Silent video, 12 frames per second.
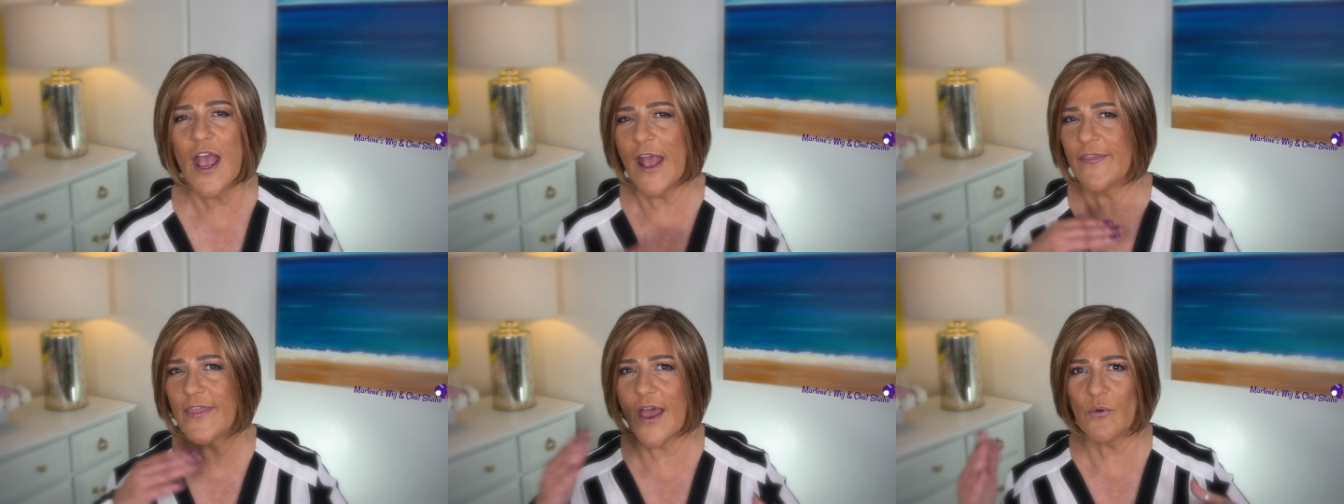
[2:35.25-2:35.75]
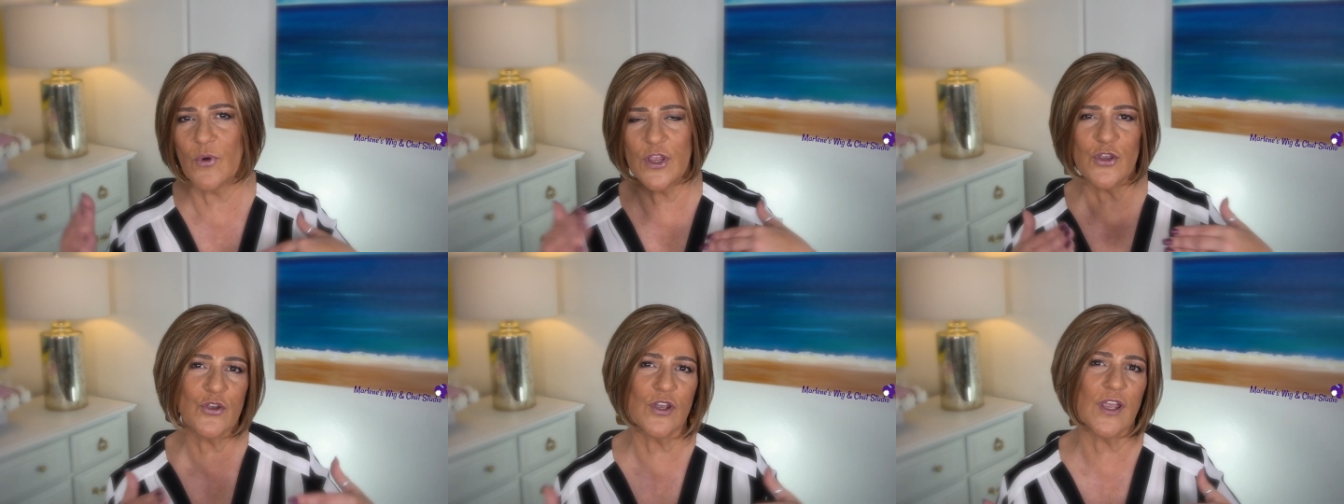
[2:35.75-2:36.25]
and that way
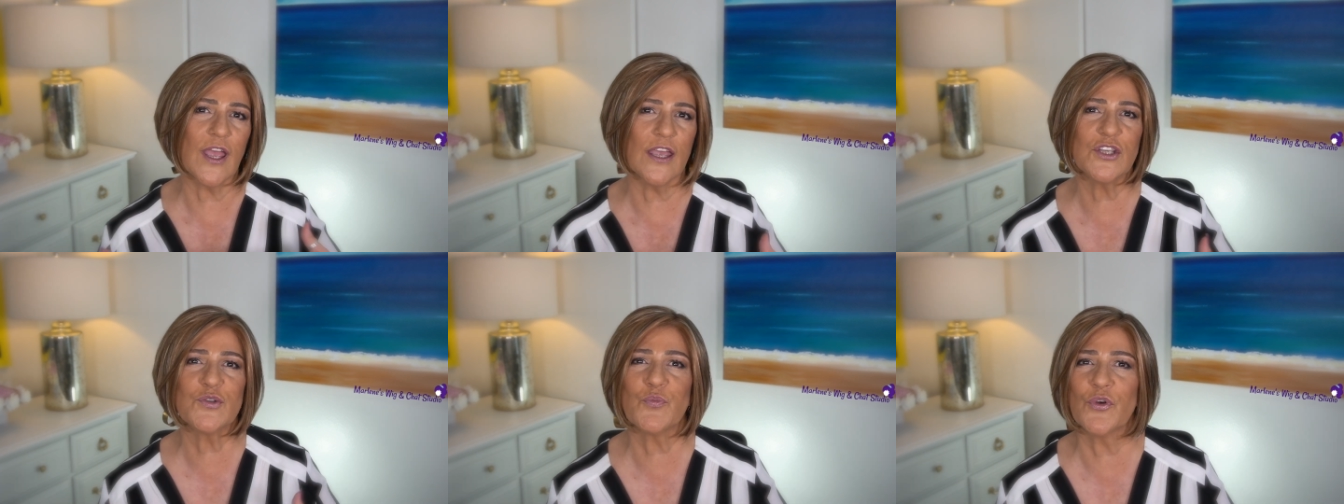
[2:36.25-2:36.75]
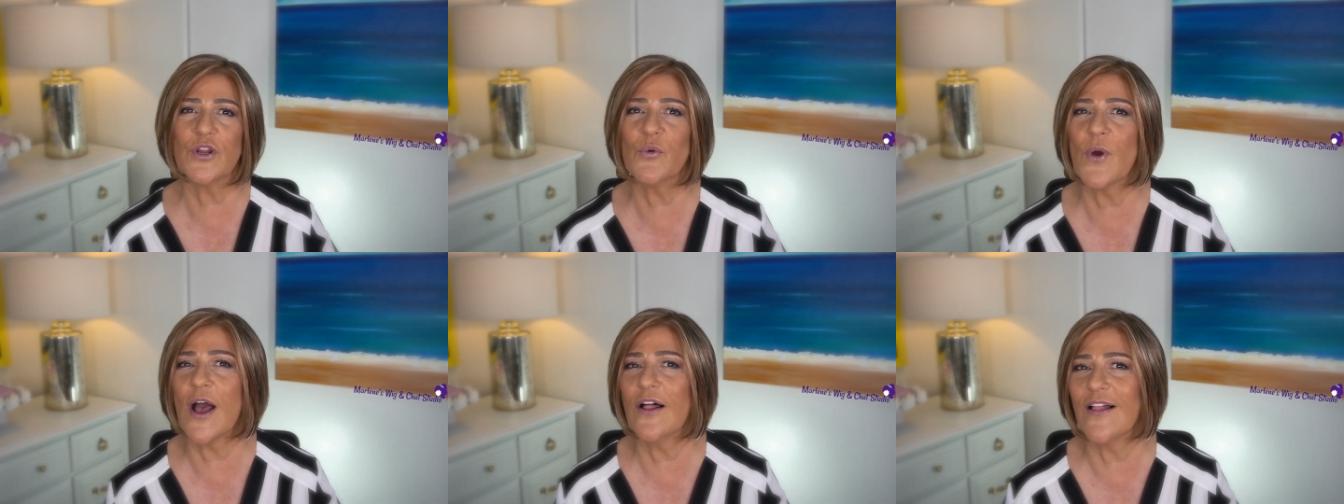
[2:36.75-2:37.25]
you can gauge pretty
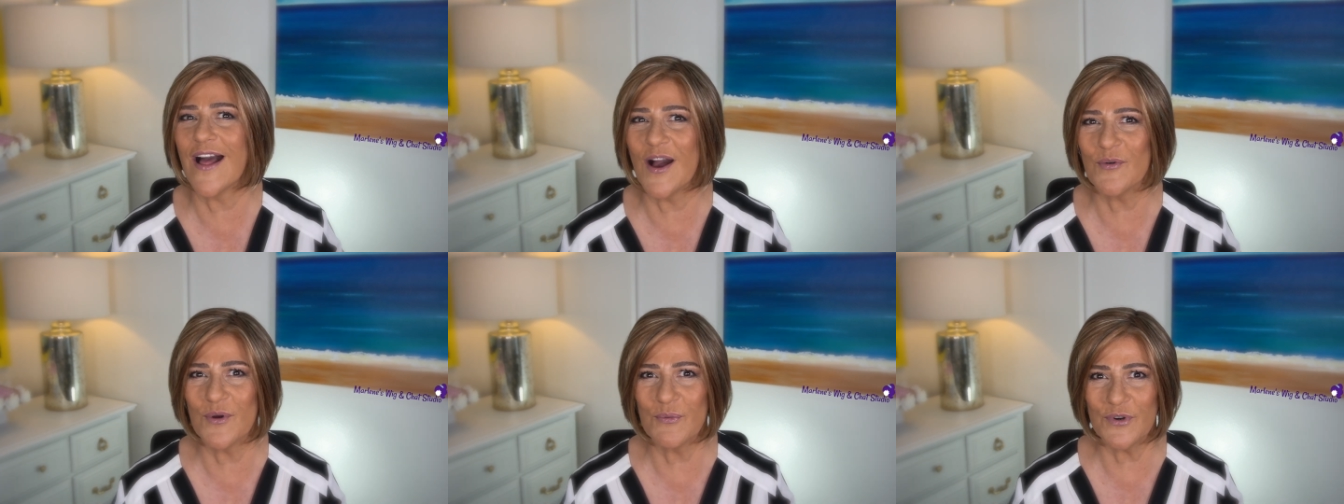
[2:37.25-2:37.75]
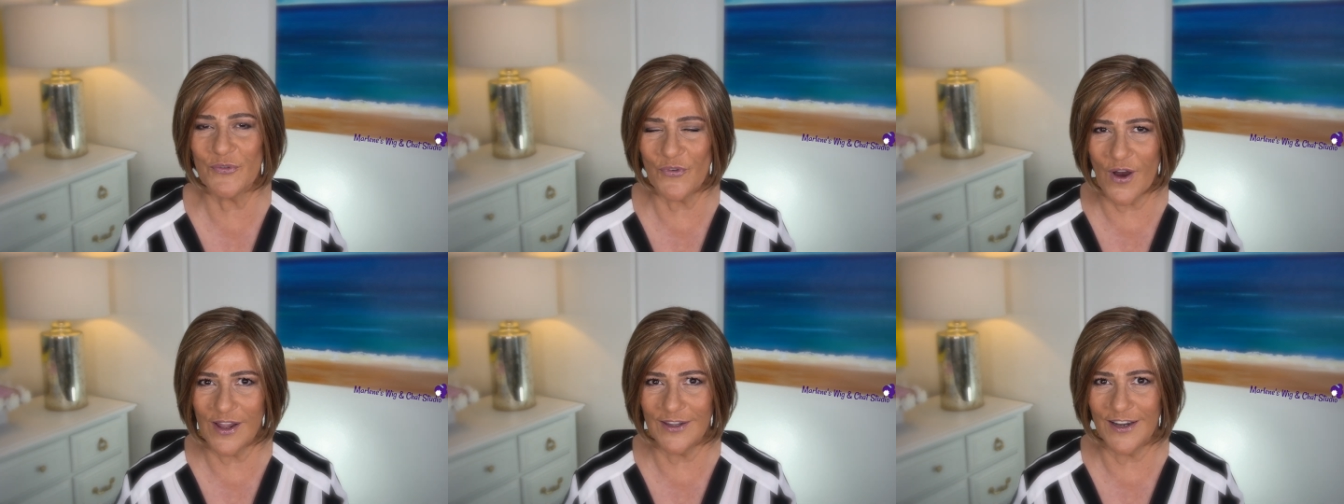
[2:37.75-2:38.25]
well how it would
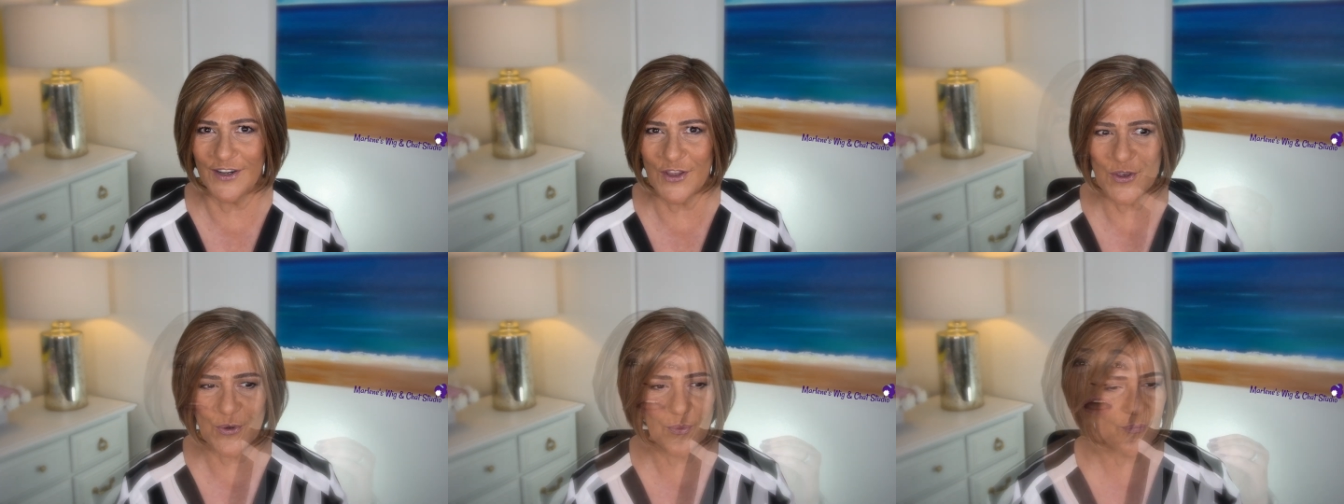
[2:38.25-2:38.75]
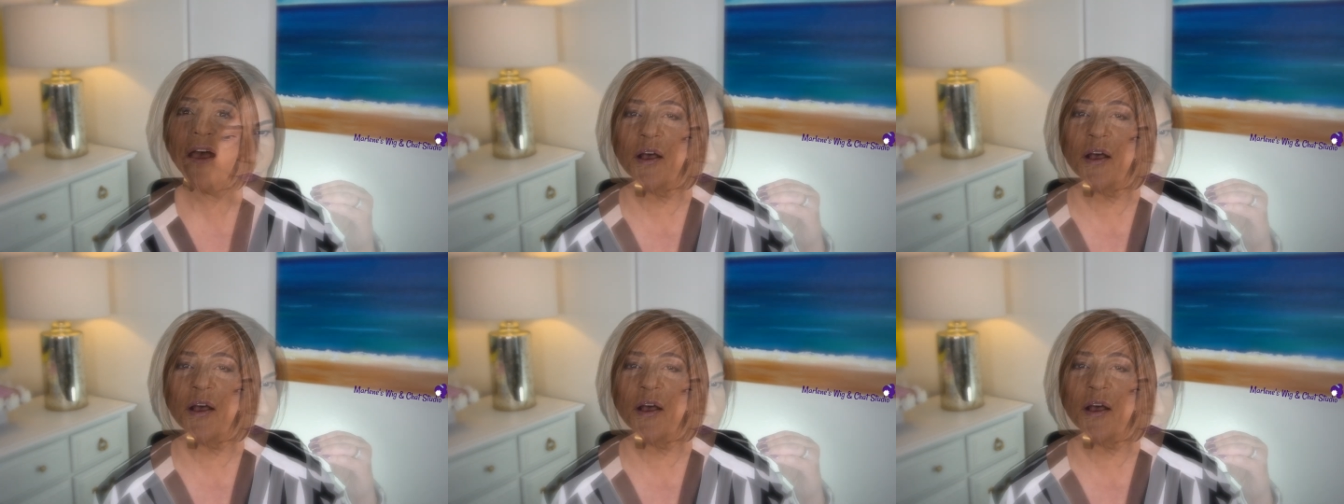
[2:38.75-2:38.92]
fall on you.